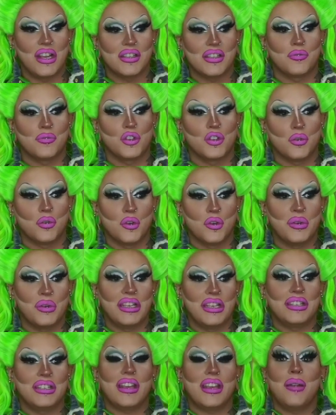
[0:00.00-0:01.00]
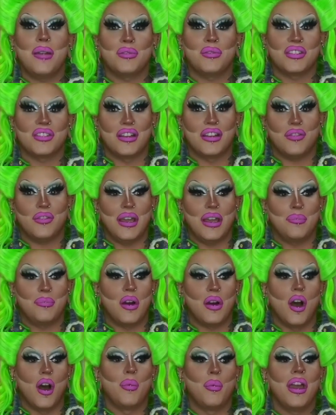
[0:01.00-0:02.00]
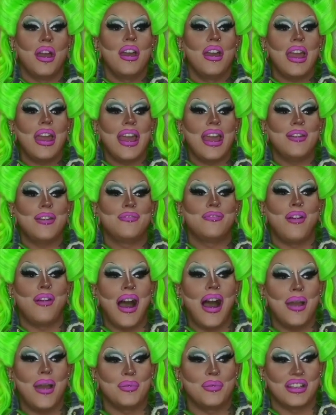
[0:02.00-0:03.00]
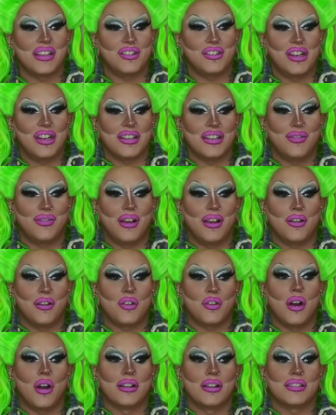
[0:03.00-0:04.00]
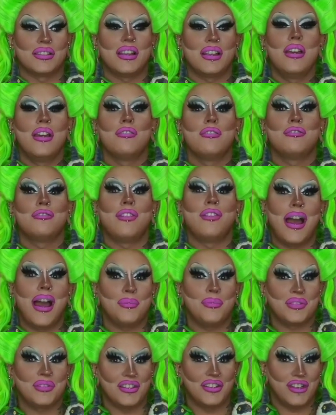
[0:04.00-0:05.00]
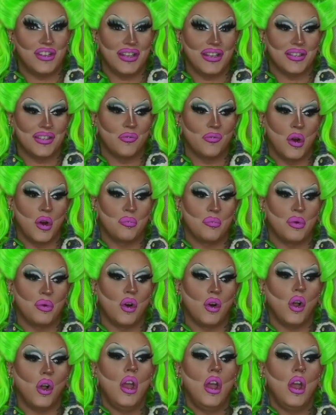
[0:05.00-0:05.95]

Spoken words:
of Cherubi, 10% of Apom, a 5% chance of Heracross, 5% chance of Wurmple,